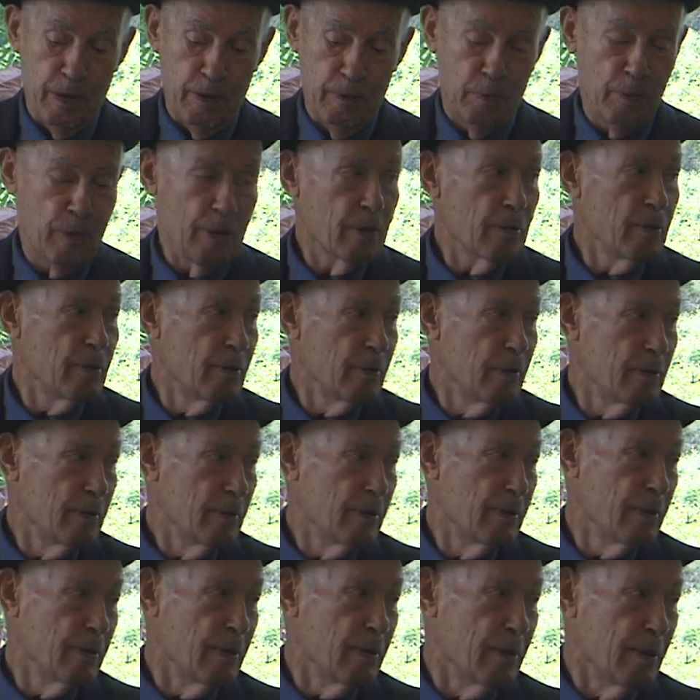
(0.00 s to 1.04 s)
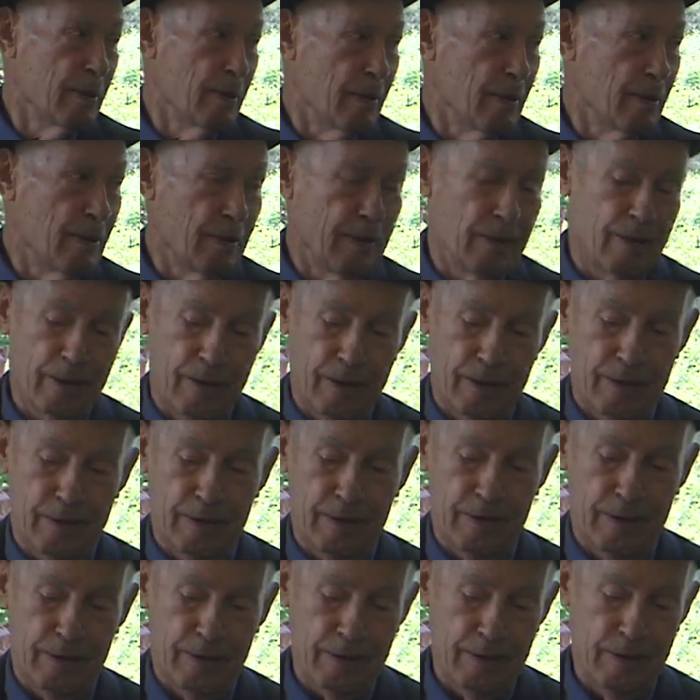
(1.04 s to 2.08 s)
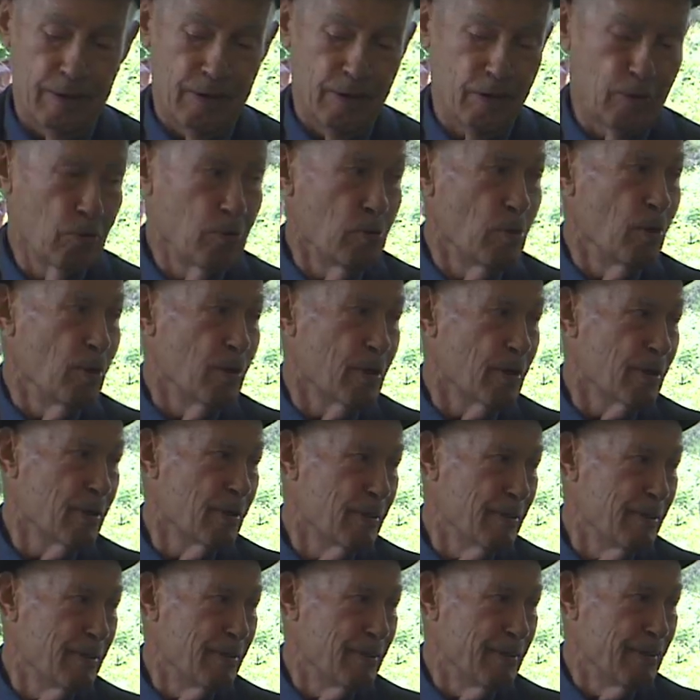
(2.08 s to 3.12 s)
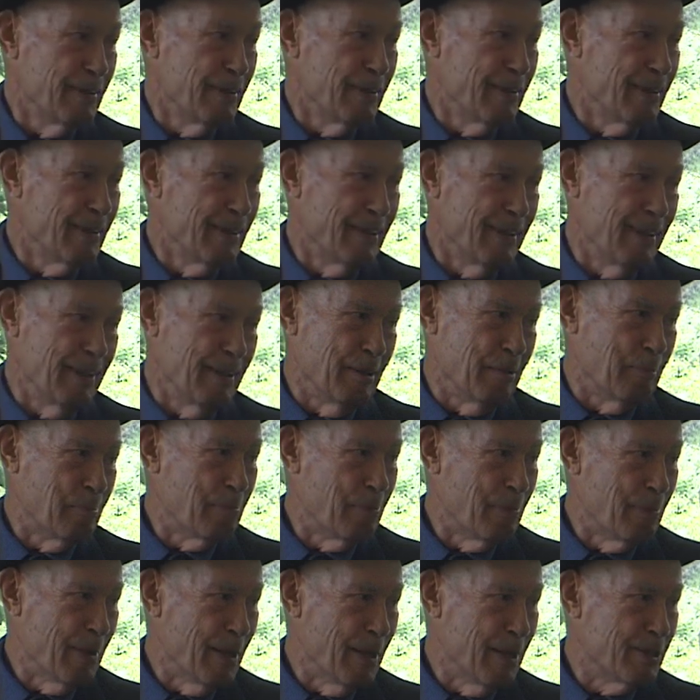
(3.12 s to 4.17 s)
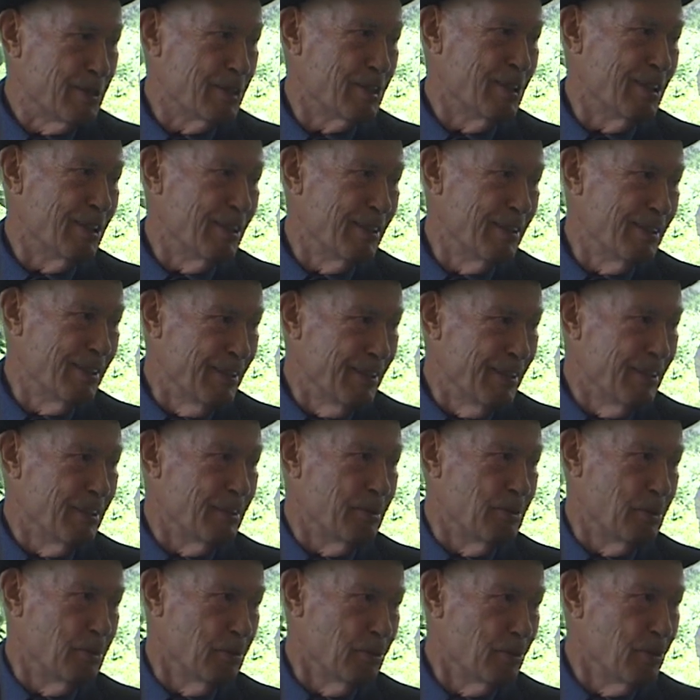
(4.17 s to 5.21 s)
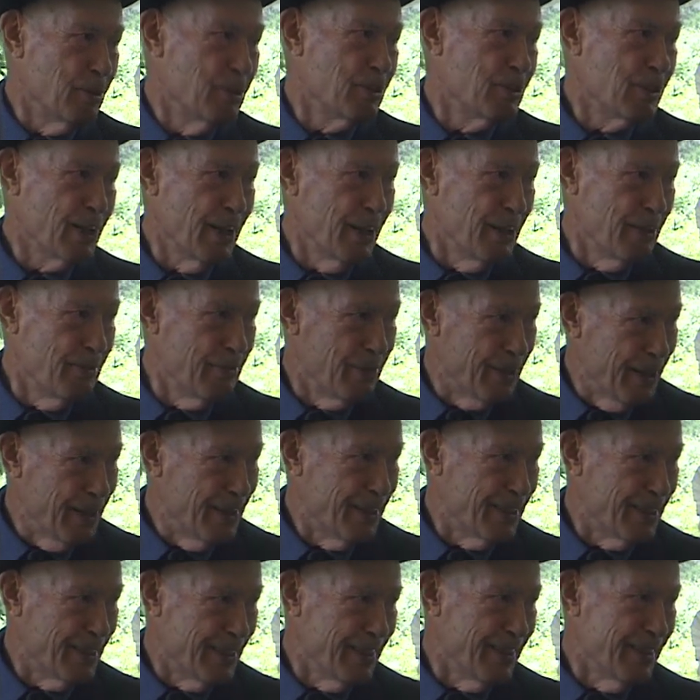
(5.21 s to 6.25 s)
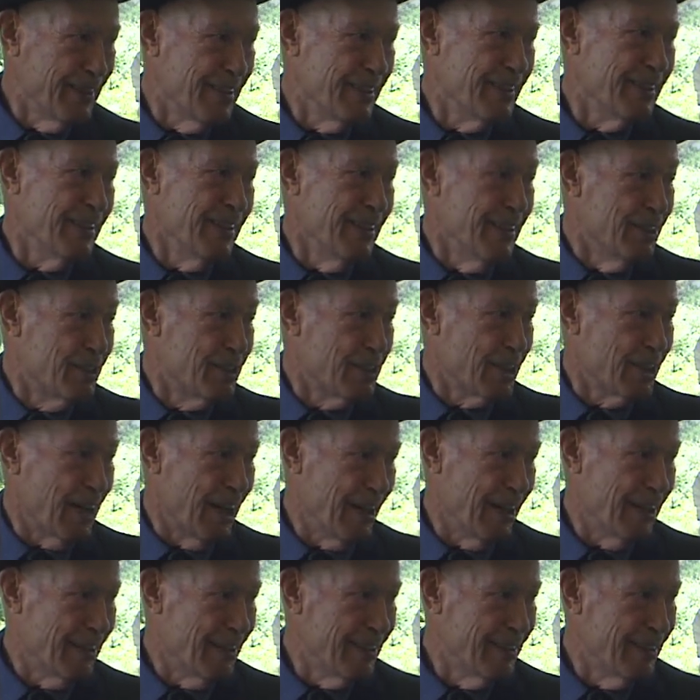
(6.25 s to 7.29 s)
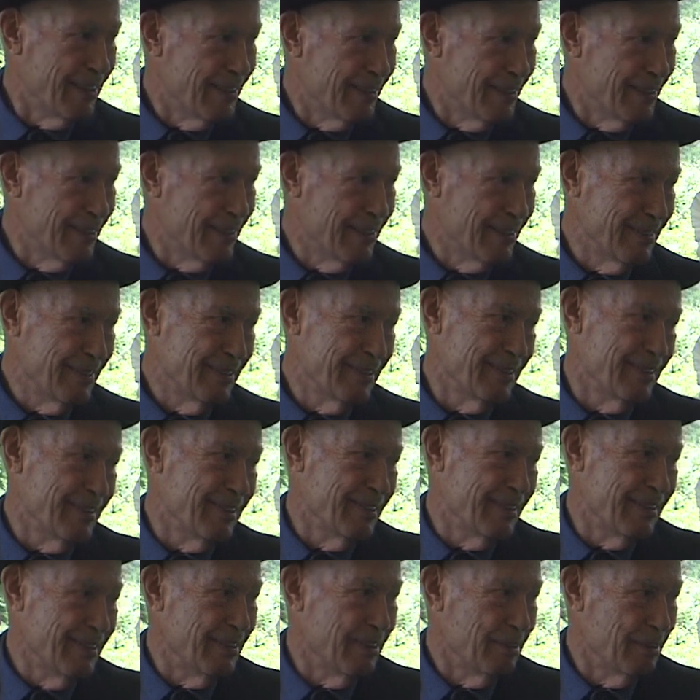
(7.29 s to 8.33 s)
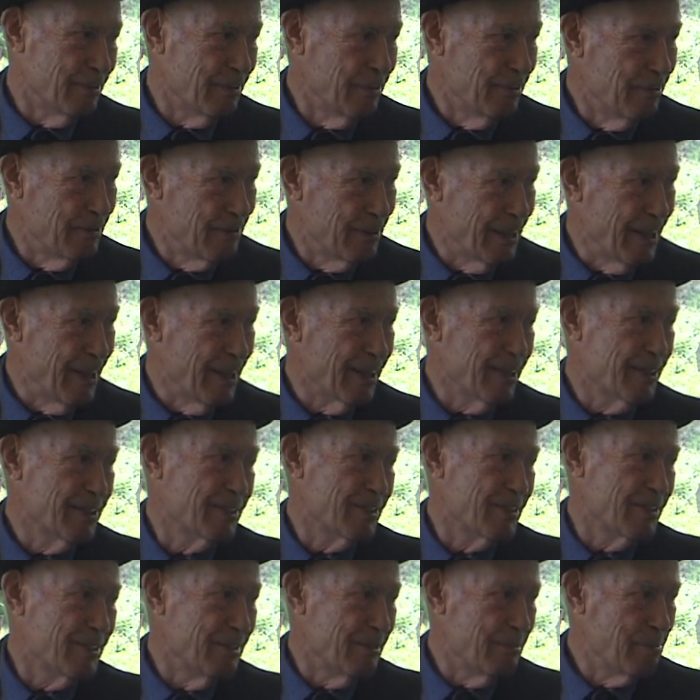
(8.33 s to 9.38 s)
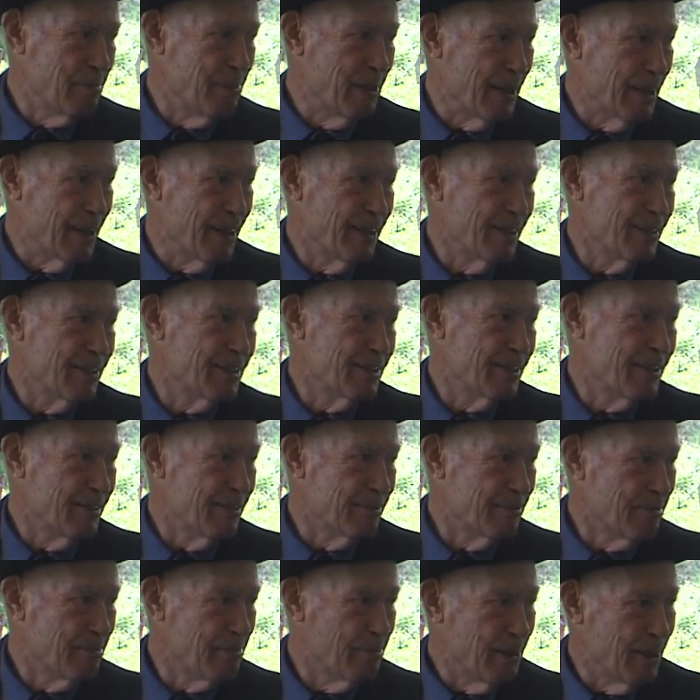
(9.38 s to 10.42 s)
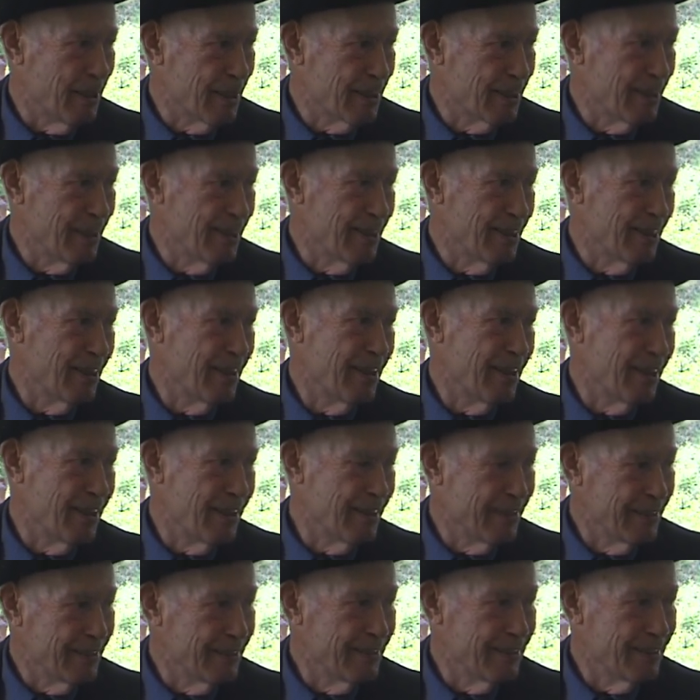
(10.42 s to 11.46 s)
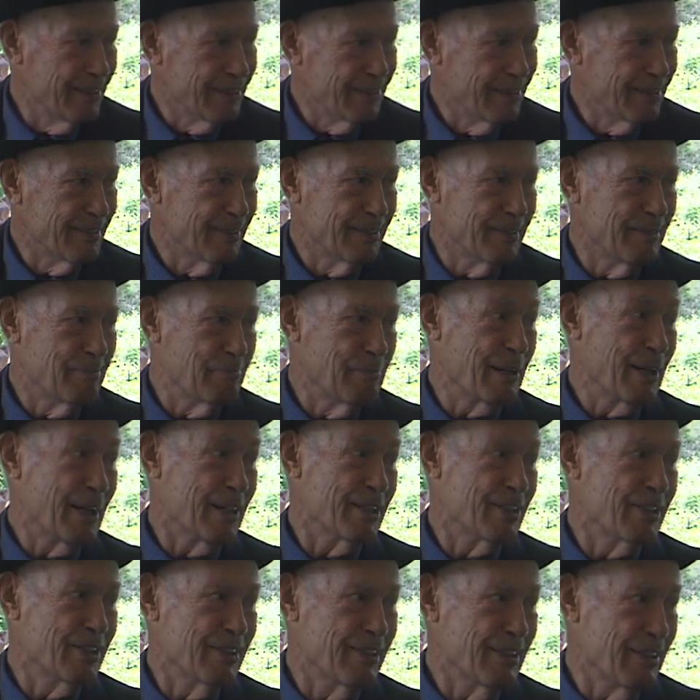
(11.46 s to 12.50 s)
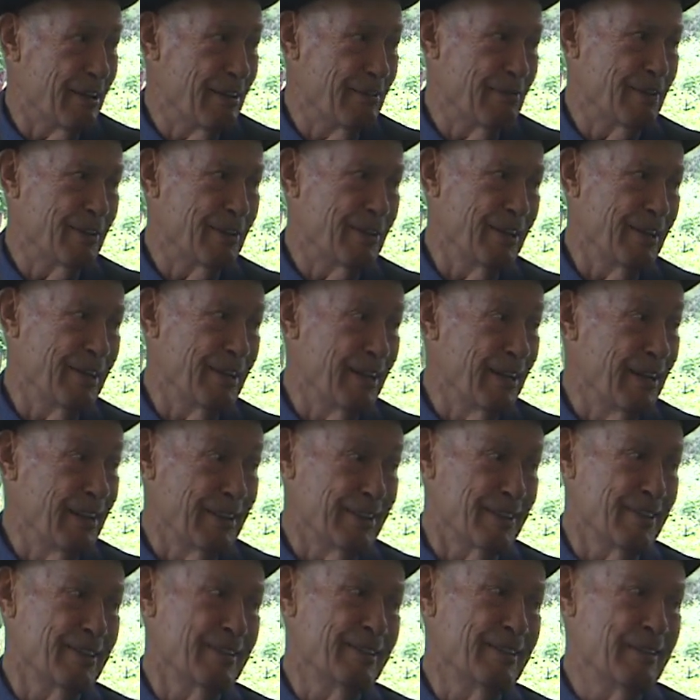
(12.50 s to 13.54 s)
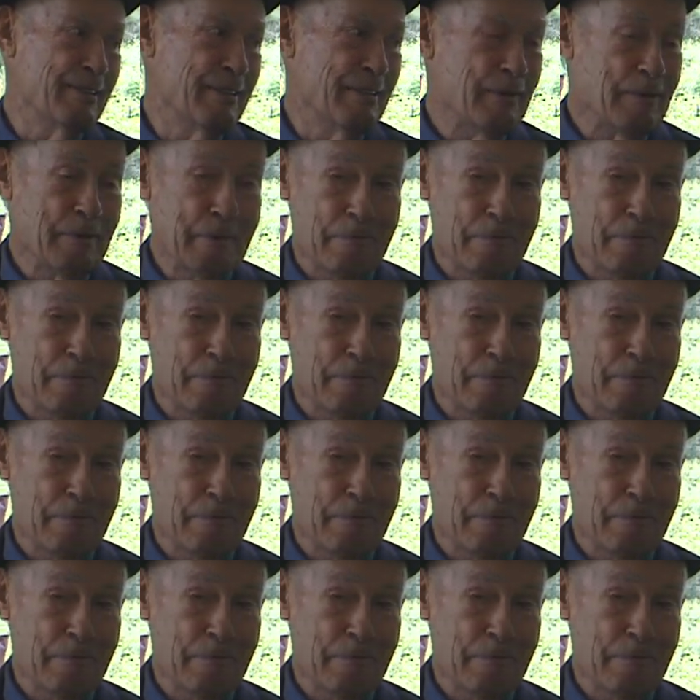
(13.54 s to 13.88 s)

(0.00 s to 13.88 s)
paper and a ruler and pencil to design winery inside. The tanks, the barrels, the bottling line, the press, everything else.